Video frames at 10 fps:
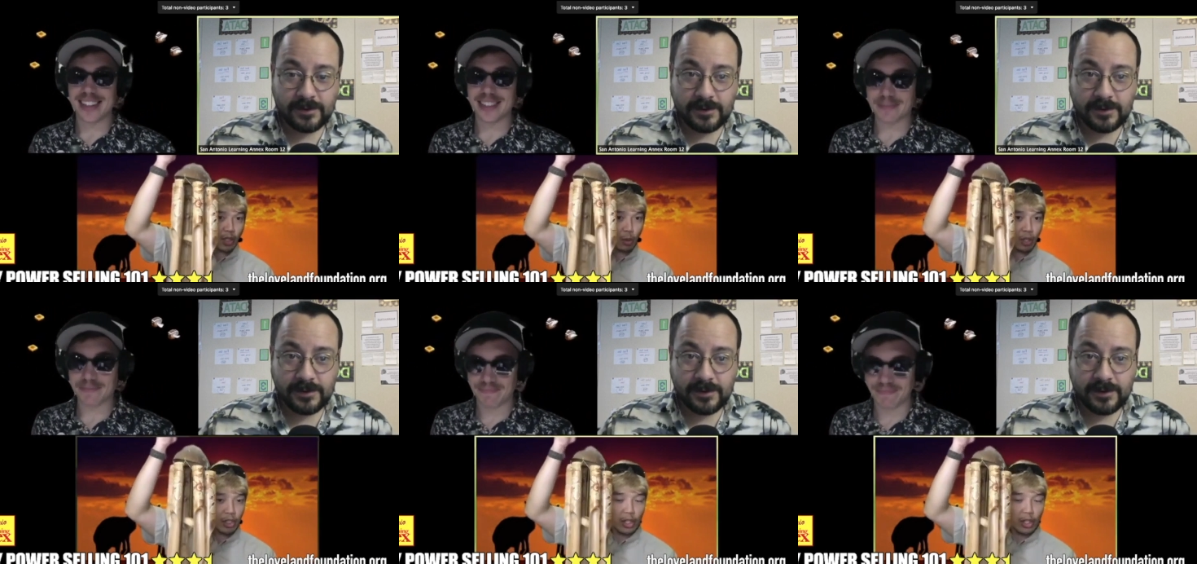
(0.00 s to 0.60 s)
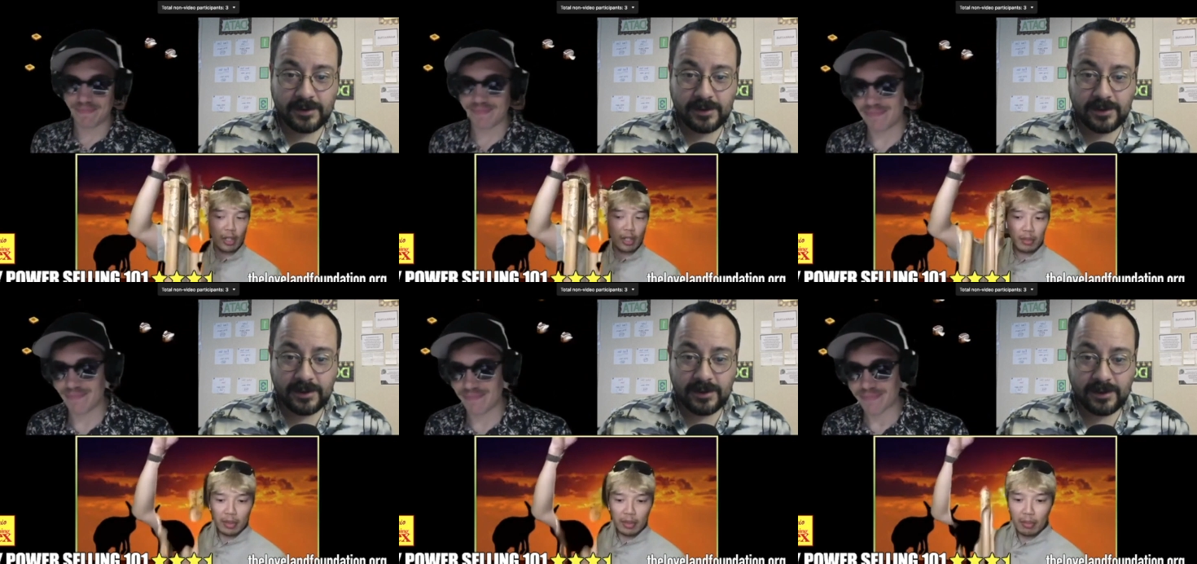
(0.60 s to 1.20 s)
Speaker 1: it is a wind
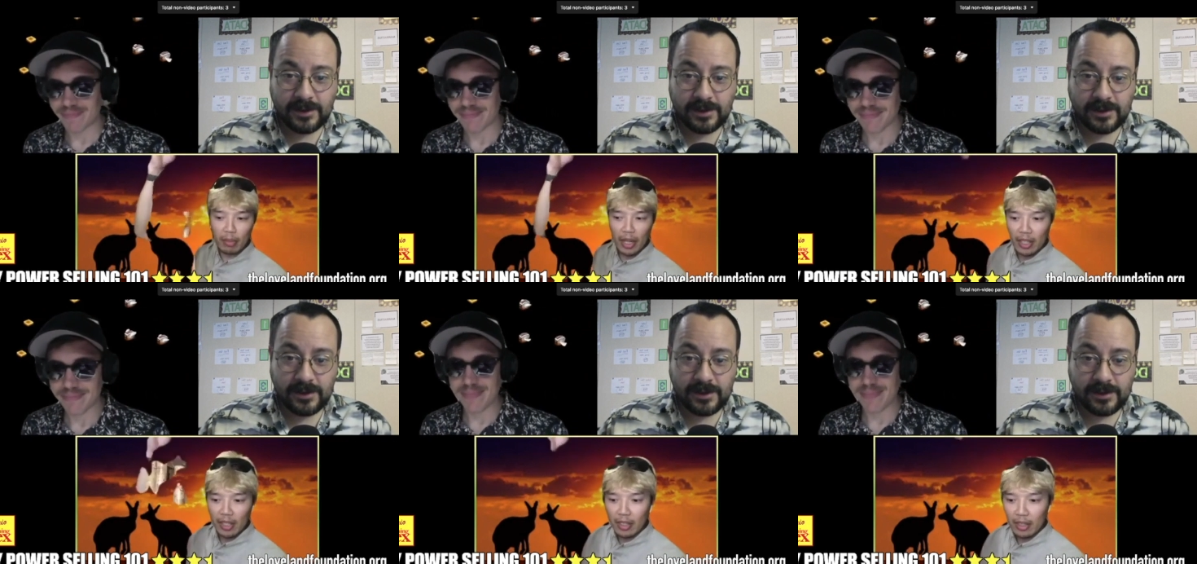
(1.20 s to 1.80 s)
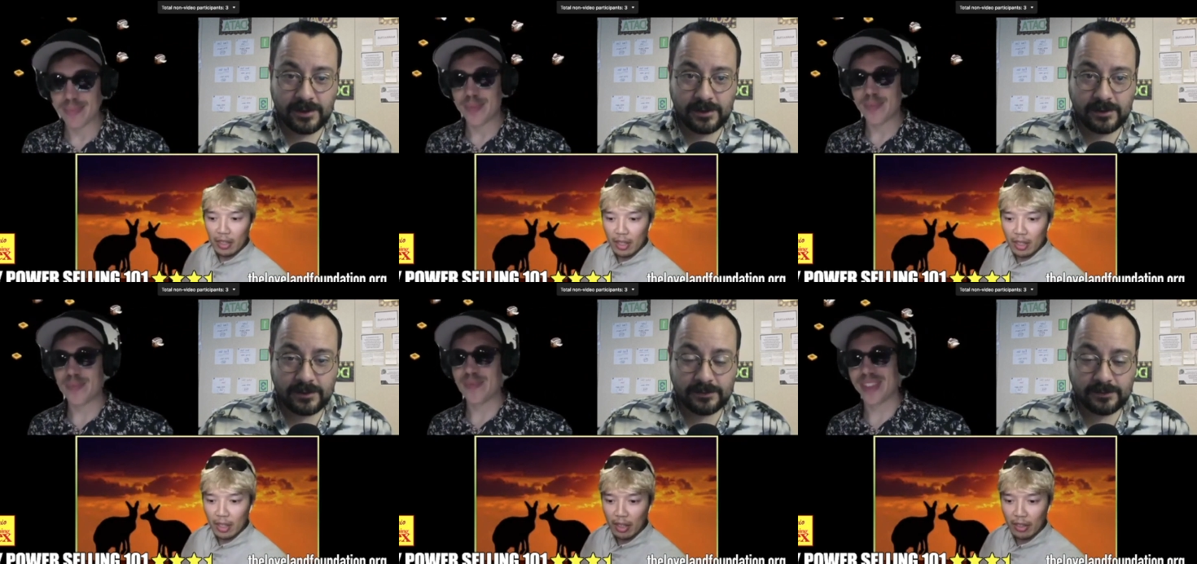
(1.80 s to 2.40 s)
chime
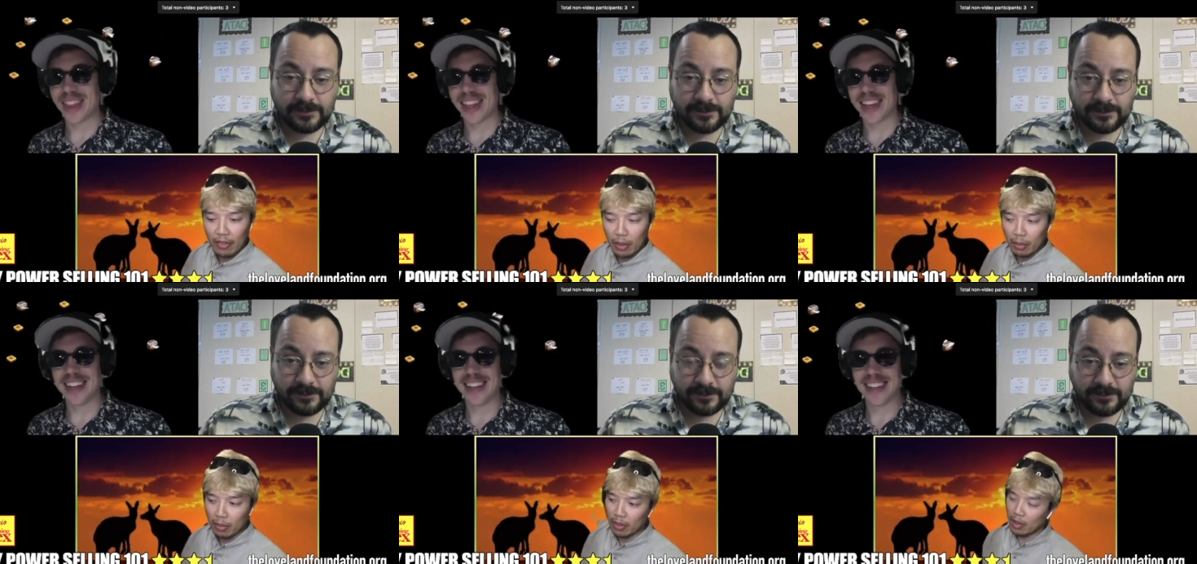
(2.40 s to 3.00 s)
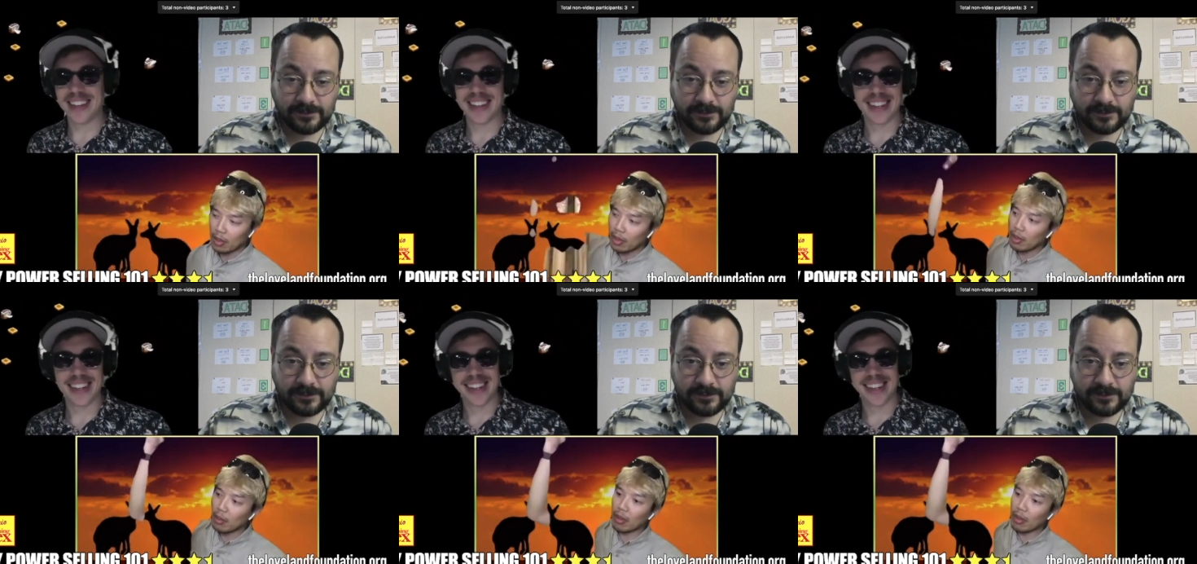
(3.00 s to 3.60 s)
made uh, from
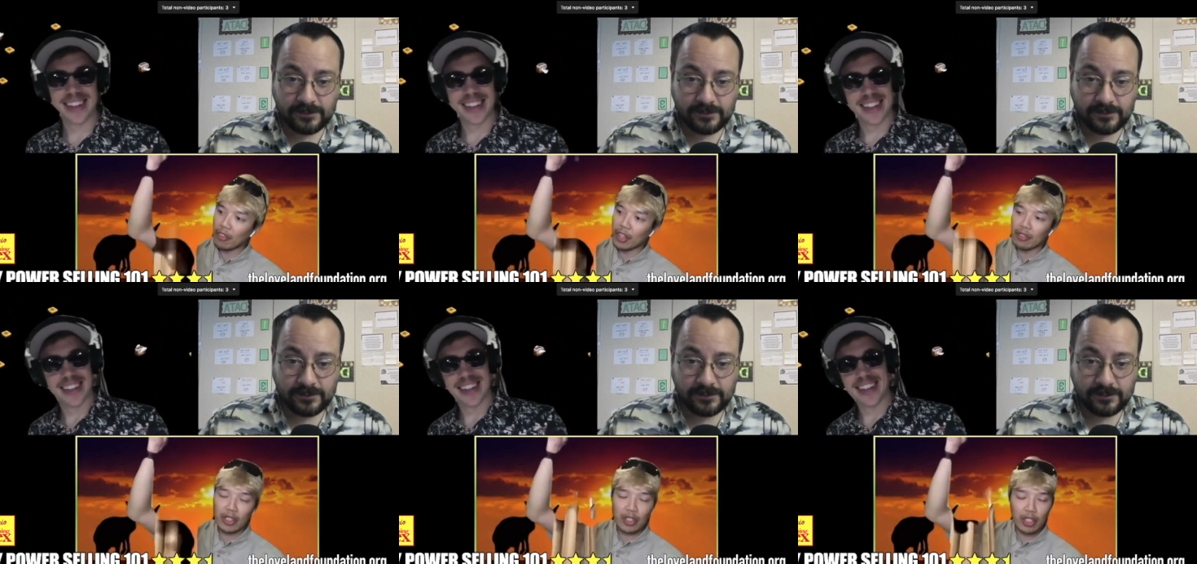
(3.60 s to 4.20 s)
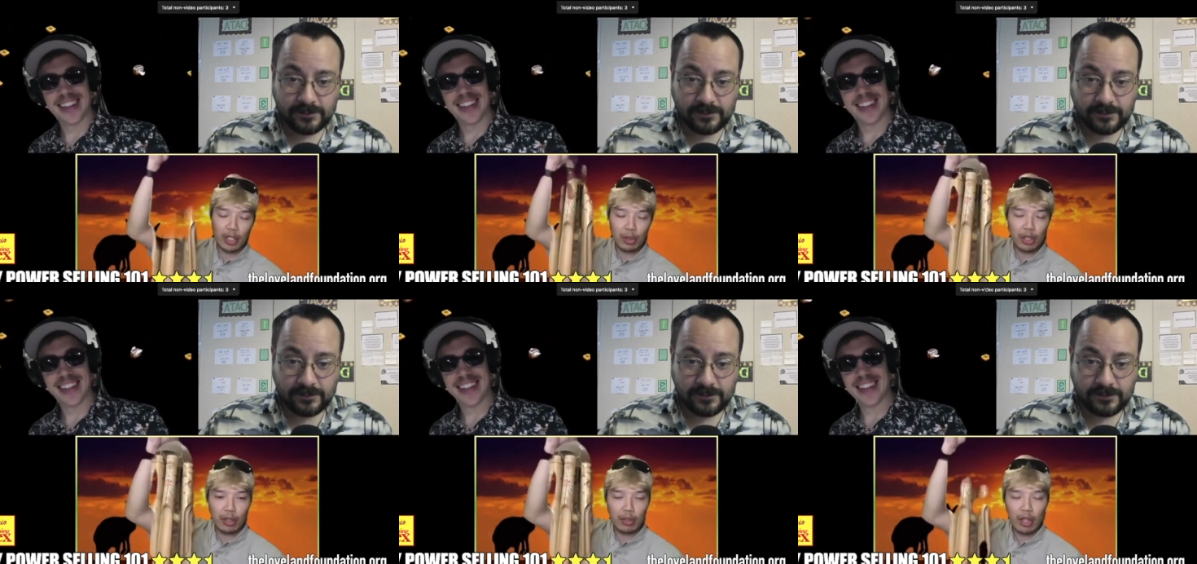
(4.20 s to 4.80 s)
my favorite
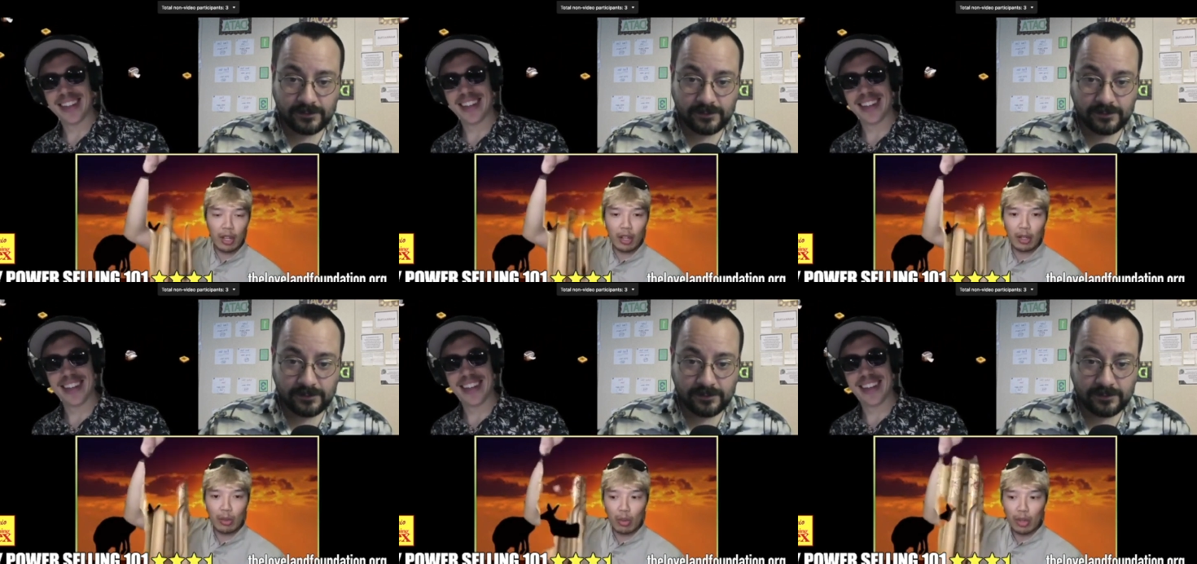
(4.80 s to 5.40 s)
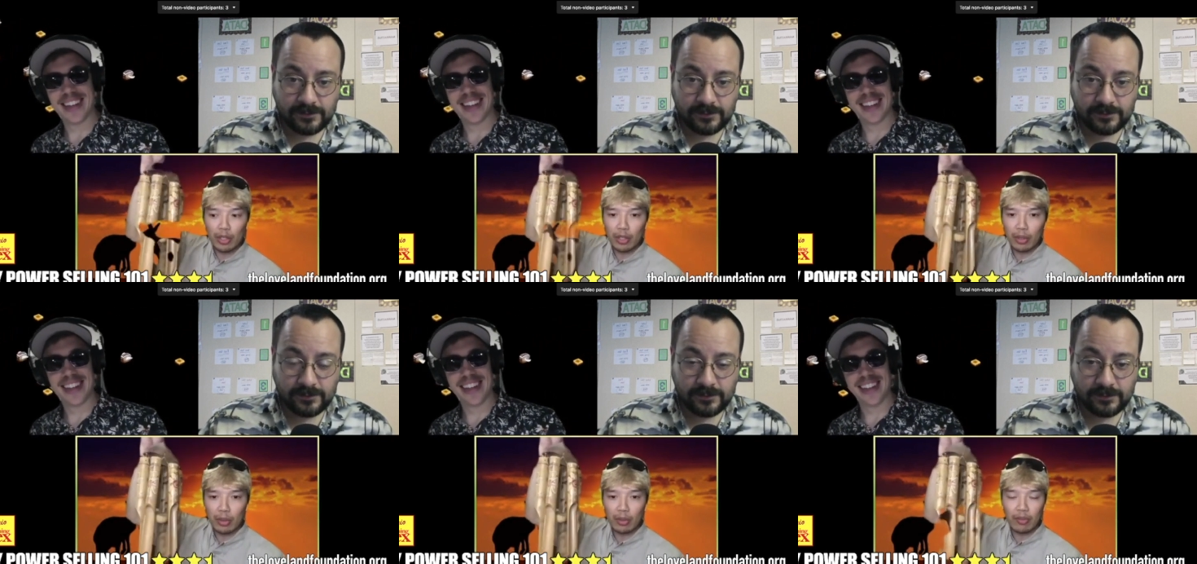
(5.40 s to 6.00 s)
didgeridoo that I
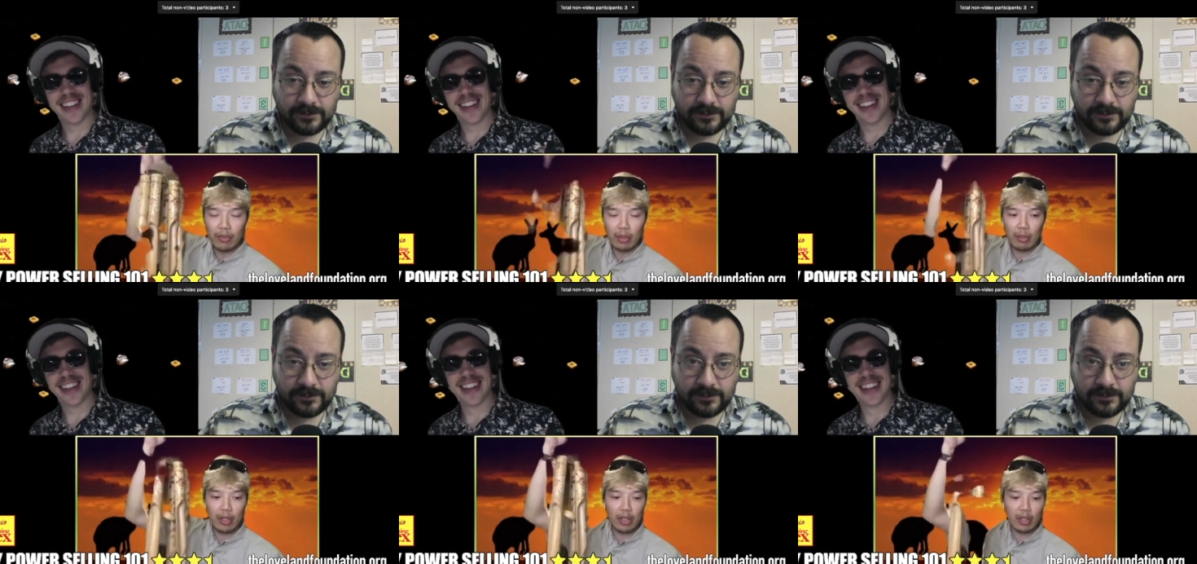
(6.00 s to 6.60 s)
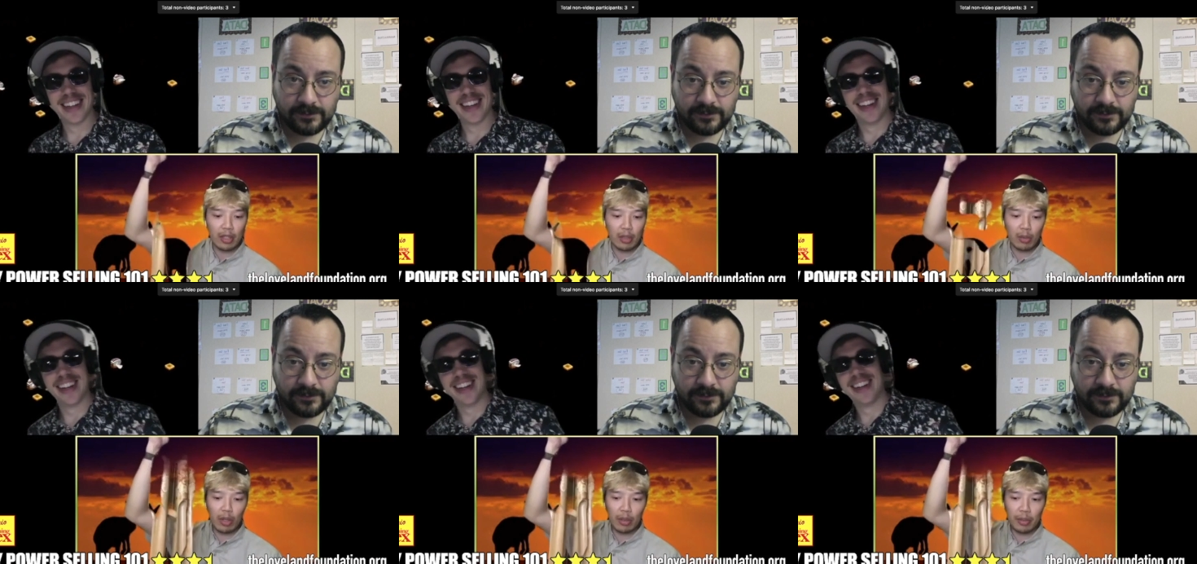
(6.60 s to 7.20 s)
wrestled from a
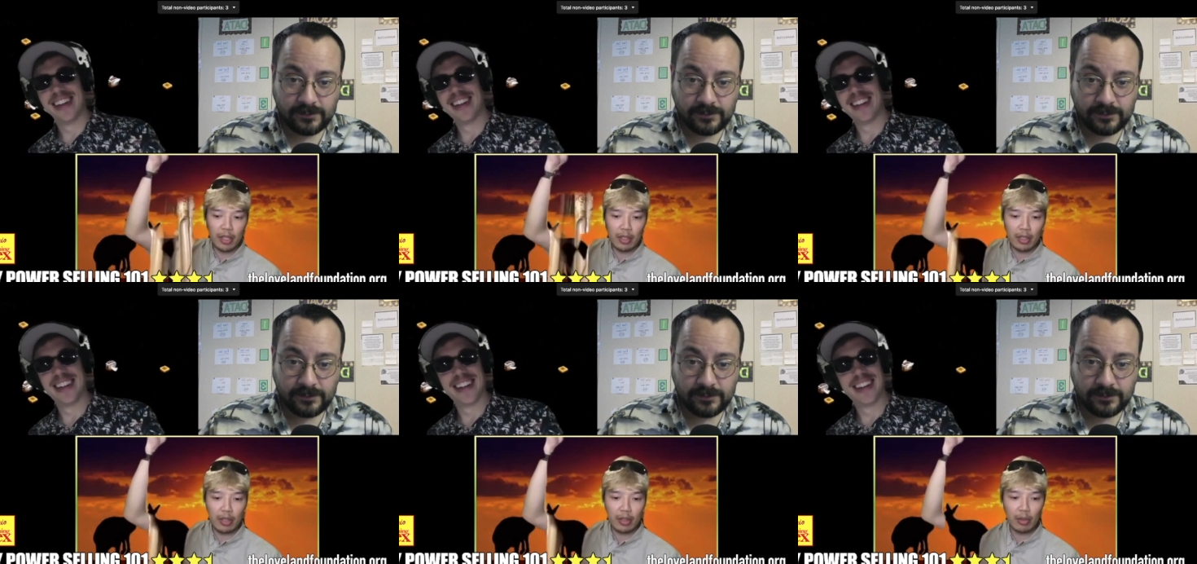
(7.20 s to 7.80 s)
nice little wallaby.